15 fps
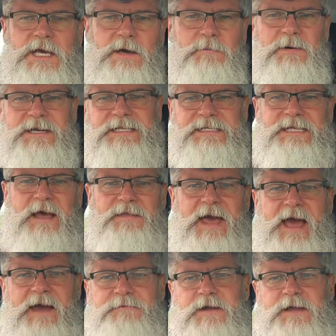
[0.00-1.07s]
But in South
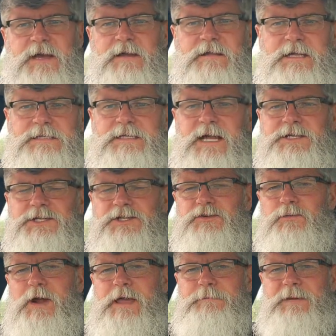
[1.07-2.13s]
Africa, it's not just
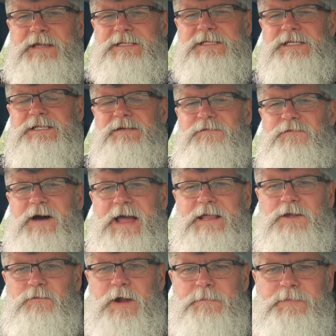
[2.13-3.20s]
rape. It's the
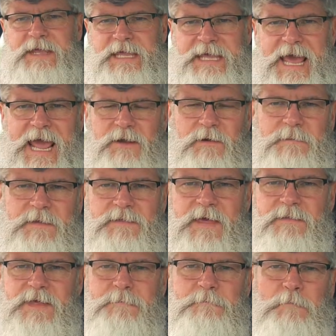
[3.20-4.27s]
violent rape, the gang rape, and
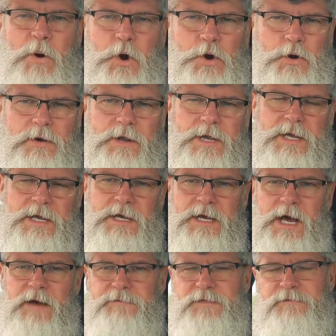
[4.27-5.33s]
then the murder
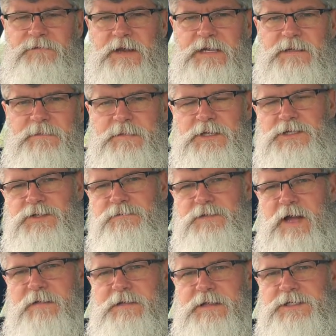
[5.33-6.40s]
of the victim that you've
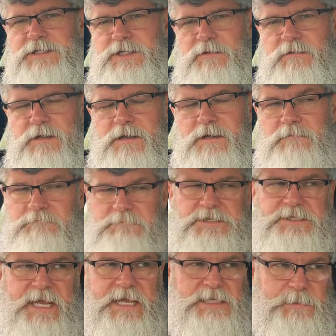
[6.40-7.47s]
done this to,
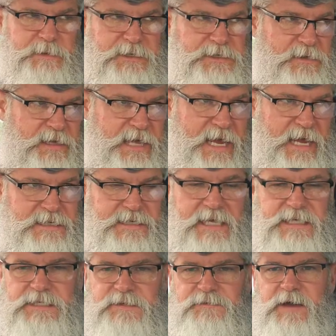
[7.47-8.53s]
ostensibly so they can't
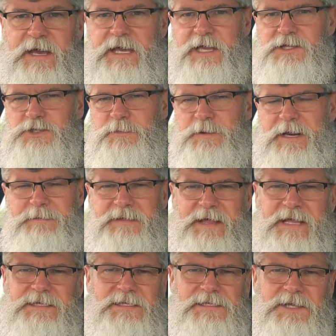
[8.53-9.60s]
testify against you. But I mean,
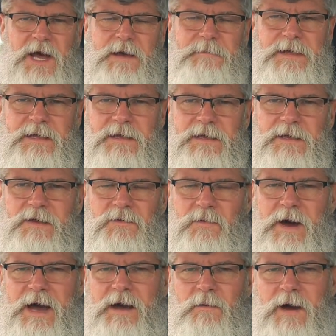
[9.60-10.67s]
that's dumb.
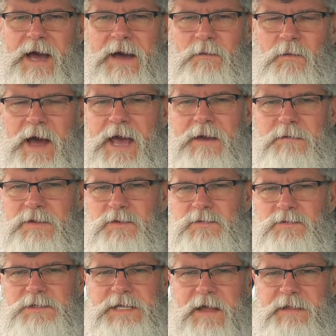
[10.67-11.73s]
Why
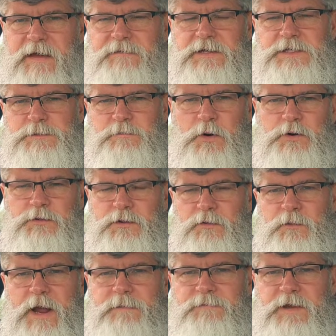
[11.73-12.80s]
do South Africans murder their
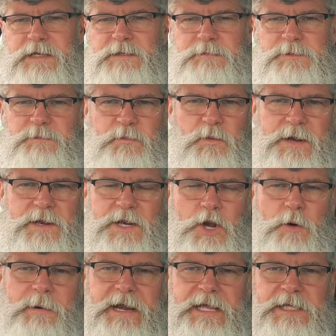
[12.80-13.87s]
rape victims when
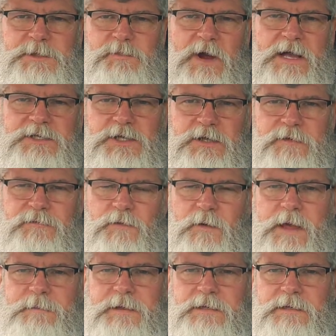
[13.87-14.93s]
nobody gets prosecuted for rape?